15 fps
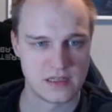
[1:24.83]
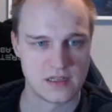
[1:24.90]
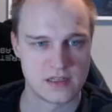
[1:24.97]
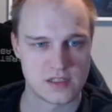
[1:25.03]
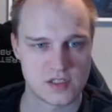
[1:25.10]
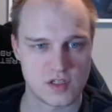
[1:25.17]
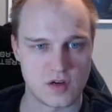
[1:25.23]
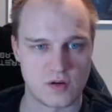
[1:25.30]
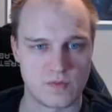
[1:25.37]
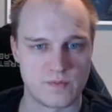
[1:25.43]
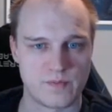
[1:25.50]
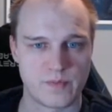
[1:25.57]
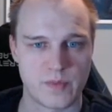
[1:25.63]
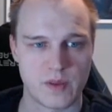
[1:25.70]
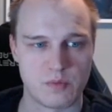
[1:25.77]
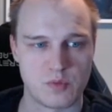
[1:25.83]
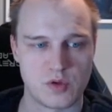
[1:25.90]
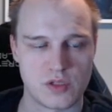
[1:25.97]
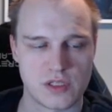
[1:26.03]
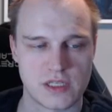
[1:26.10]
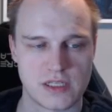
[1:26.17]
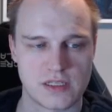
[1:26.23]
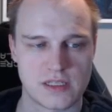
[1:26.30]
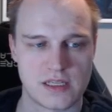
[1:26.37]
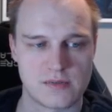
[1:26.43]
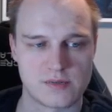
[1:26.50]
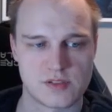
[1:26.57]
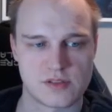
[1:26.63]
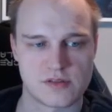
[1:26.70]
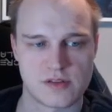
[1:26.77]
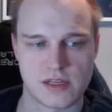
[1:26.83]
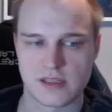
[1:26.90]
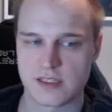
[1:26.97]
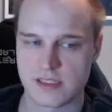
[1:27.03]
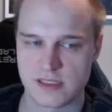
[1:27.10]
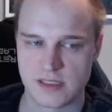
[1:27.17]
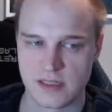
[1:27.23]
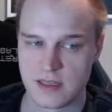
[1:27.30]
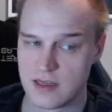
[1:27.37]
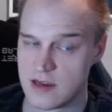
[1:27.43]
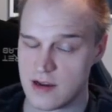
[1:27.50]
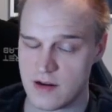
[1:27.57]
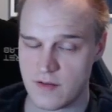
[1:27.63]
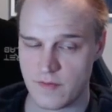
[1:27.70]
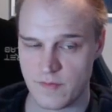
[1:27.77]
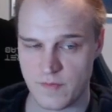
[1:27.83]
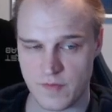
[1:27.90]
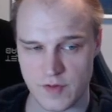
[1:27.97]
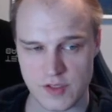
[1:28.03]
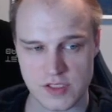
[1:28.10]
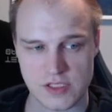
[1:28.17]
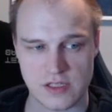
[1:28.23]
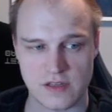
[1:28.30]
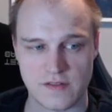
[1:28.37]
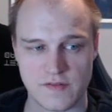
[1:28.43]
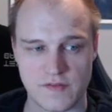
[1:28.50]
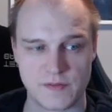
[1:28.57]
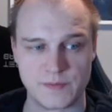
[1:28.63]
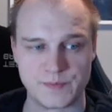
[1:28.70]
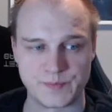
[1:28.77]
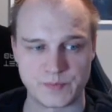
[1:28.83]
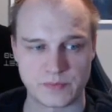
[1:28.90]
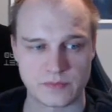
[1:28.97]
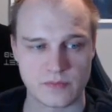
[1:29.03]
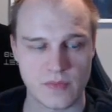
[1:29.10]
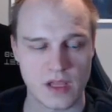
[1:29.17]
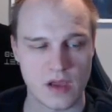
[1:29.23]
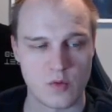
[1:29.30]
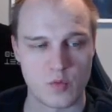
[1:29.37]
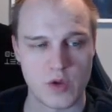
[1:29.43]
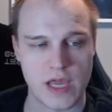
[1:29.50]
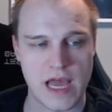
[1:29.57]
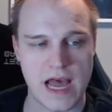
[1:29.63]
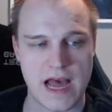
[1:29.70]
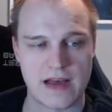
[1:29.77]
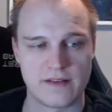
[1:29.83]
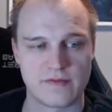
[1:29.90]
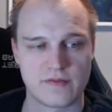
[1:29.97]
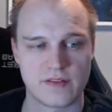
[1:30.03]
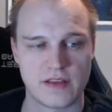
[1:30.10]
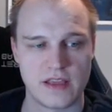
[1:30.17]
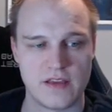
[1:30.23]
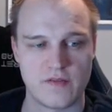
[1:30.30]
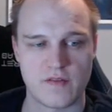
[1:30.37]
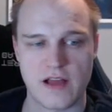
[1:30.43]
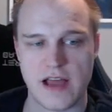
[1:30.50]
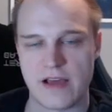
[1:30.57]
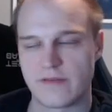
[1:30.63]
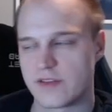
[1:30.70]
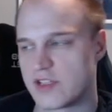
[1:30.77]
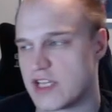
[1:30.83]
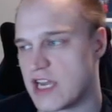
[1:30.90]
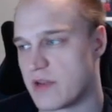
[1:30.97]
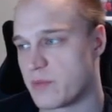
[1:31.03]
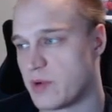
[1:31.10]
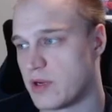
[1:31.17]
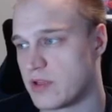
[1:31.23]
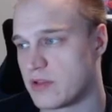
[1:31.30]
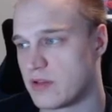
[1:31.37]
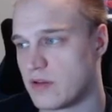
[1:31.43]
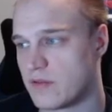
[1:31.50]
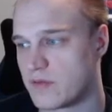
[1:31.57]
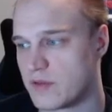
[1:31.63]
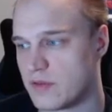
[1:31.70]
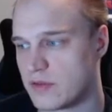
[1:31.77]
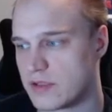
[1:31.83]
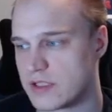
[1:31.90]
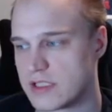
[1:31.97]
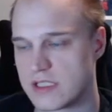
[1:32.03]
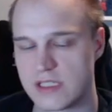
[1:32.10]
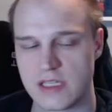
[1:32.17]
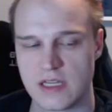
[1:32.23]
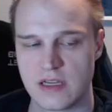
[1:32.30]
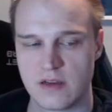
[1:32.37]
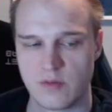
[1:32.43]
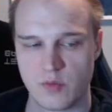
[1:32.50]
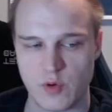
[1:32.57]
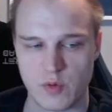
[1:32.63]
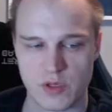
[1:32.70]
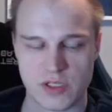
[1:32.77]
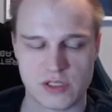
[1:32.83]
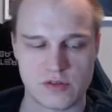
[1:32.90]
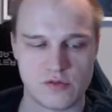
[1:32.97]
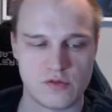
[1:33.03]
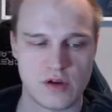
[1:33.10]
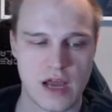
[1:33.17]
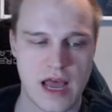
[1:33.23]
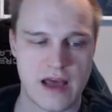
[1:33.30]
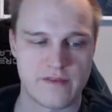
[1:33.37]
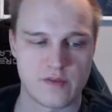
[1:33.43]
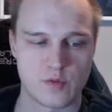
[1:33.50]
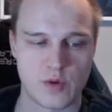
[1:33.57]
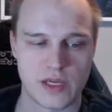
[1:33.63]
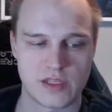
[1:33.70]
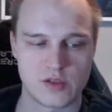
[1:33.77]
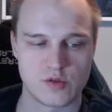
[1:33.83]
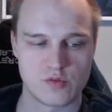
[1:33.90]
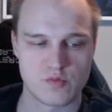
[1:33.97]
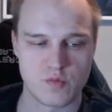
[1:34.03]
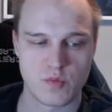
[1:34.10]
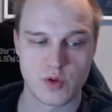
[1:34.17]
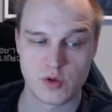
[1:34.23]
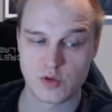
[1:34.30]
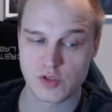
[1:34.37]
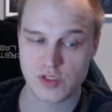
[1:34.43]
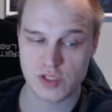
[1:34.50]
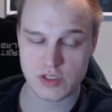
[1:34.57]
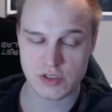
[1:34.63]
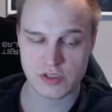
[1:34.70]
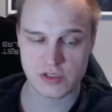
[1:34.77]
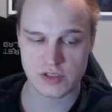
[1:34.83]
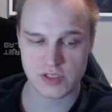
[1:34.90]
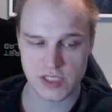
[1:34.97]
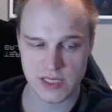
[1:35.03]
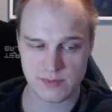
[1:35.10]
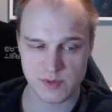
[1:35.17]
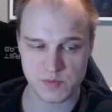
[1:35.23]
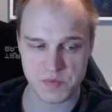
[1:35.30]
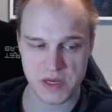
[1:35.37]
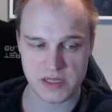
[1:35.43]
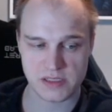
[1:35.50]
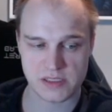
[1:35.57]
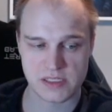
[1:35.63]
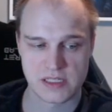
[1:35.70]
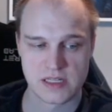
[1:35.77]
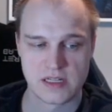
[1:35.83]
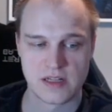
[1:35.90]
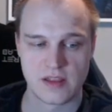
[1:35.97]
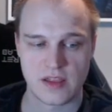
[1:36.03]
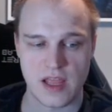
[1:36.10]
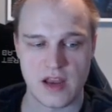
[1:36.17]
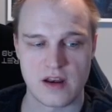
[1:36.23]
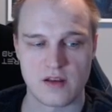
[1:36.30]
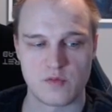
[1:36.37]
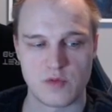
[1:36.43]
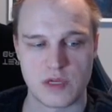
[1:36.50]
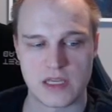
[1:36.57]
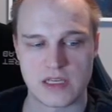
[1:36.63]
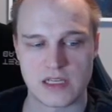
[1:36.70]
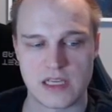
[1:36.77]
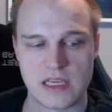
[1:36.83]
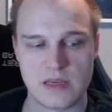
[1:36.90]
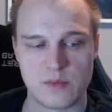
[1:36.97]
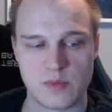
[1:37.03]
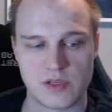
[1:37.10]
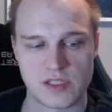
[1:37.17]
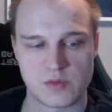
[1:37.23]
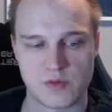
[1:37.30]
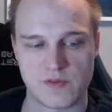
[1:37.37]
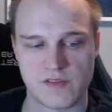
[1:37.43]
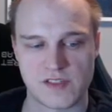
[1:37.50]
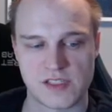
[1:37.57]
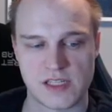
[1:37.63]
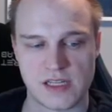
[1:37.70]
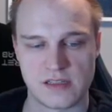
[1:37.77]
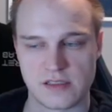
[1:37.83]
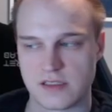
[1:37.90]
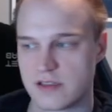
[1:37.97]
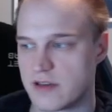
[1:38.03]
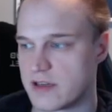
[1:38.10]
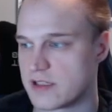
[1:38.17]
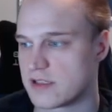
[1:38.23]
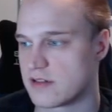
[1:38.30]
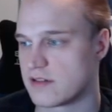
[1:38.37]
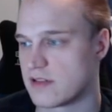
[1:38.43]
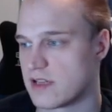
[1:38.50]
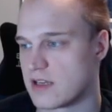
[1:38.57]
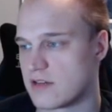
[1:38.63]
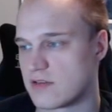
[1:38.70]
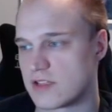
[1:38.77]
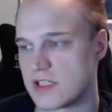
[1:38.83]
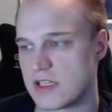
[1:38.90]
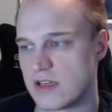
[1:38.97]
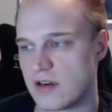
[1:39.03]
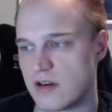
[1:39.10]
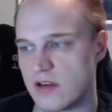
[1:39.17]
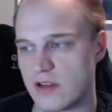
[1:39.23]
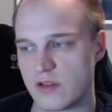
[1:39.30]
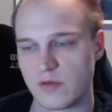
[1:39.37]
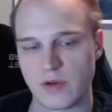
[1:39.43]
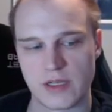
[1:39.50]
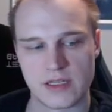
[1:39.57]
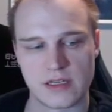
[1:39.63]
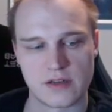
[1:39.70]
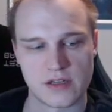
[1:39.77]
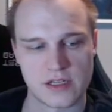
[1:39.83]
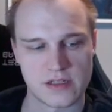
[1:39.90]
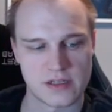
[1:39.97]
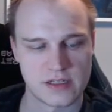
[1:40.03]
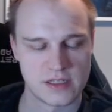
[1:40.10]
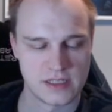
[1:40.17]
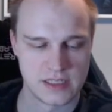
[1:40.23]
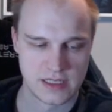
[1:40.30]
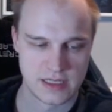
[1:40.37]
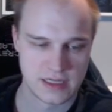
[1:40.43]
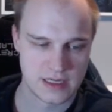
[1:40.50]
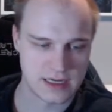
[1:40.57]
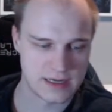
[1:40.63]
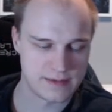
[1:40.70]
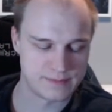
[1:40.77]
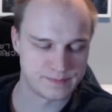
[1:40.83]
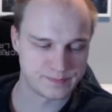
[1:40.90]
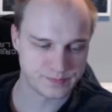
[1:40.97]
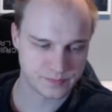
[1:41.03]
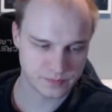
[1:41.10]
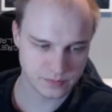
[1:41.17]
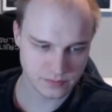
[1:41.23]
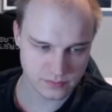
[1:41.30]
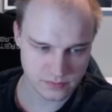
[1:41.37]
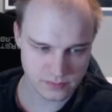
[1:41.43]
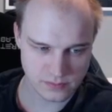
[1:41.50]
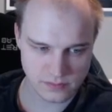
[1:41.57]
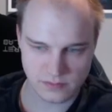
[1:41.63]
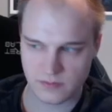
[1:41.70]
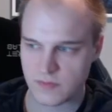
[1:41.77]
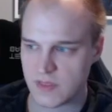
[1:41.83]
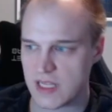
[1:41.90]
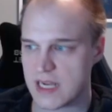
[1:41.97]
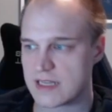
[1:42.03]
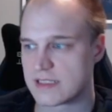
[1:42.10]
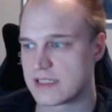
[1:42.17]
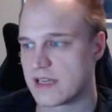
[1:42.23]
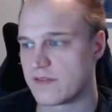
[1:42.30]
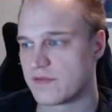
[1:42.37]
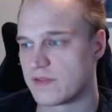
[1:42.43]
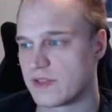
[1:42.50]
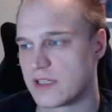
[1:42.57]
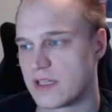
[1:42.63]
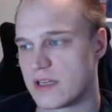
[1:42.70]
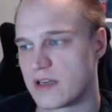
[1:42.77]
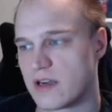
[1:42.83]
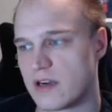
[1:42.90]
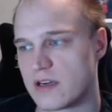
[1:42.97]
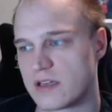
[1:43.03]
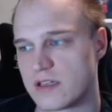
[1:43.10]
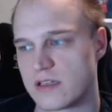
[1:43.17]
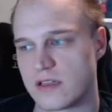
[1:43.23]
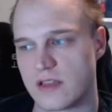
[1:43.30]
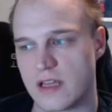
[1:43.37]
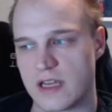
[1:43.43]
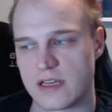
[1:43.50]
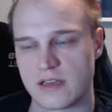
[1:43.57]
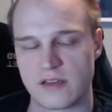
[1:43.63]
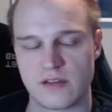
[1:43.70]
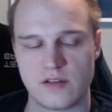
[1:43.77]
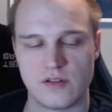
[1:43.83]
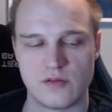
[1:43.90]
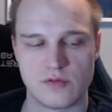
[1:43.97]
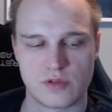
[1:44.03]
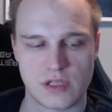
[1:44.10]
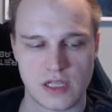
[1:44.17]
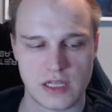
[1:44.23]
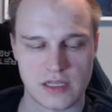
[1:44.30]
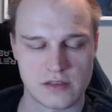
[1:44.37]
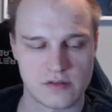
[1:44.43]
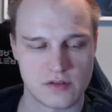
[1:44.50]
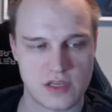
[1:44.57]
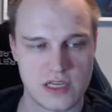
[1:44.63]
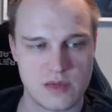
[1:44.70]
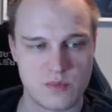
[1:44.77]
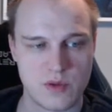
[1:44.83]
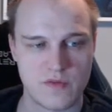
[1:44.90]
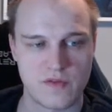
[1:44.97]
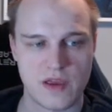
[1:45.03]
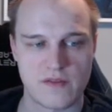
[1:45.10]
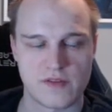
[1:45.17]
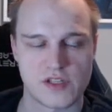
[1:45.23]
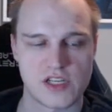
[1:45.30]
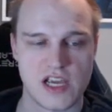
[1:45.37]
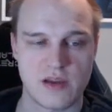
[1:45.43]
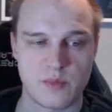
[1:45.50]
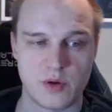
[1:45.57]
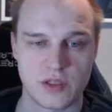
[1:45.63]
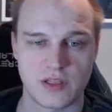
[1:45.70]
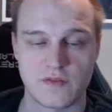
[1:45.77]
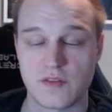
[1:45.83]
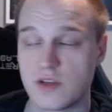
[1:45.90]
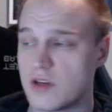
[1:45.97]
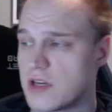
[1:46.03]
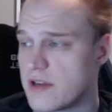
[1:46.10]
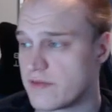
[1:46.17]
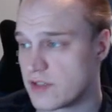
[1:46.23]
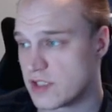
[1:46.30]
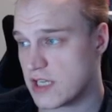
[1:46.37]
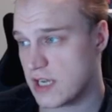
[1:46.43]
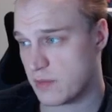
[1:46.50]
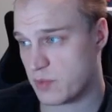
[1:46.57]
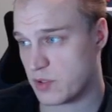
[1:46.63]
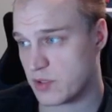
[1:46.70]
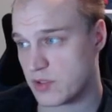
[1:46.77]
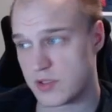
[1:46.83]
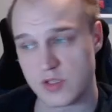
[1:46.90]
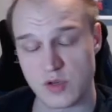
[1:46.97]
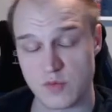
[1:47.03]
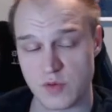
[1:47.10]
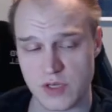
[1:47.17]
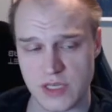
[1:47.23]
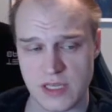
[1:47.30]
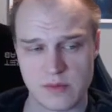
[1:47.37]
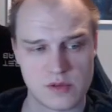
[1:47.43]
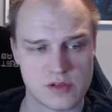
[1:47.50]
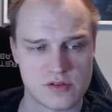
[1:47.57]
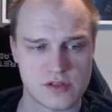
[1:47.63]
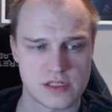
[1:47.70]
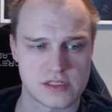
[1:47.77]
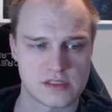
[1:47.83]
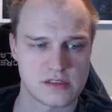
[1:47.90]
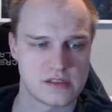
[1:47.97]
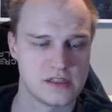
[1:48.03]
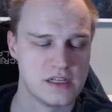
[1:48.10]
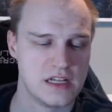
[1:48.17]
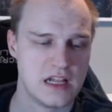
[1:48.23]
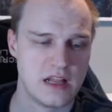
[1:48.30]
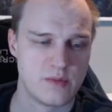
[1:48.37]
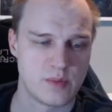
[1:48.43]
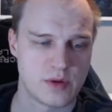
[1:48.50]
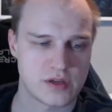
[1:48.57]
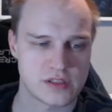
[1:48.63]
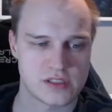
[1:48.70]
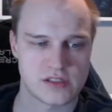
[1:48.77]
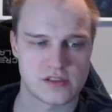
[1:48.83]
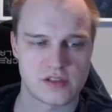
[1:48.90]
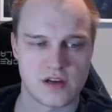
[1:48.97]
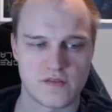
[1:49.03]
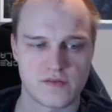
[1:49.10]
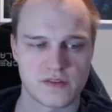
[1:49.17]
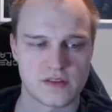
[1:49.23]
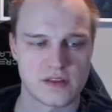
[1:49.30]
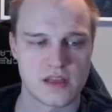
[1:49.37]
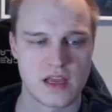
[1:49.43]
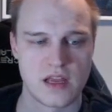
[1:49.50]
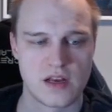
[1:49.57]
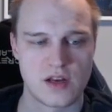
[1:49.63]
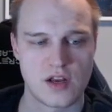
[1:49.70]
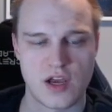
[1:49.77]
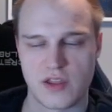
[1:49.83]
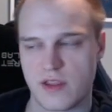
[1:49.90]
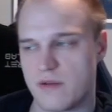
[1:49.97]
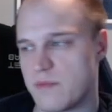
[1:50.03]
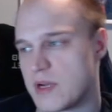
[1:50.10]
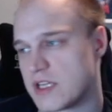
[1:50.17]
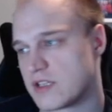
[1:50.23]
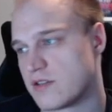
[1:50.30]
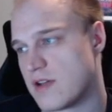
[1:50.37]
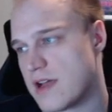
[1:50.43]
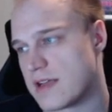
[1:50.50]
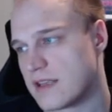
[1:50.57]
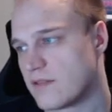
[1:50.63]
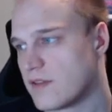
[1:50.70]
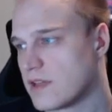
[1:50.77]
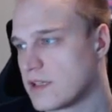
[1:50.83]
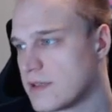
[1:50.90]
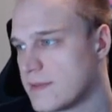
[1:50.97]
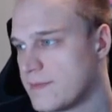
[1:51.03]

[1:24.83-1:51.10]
So, the mulligan tips and tricks. First off, we have, if I have a Jackpot, of course, we want to have a way to use those cheap spells. Then we can keep a Swift Sail Trickster that you see all the way down here. That is definitely a card that you would like to keep if you have a Jackpot. If you don't have a Jackpot, you don't want to keep the Trickster because there's often not that much to activate.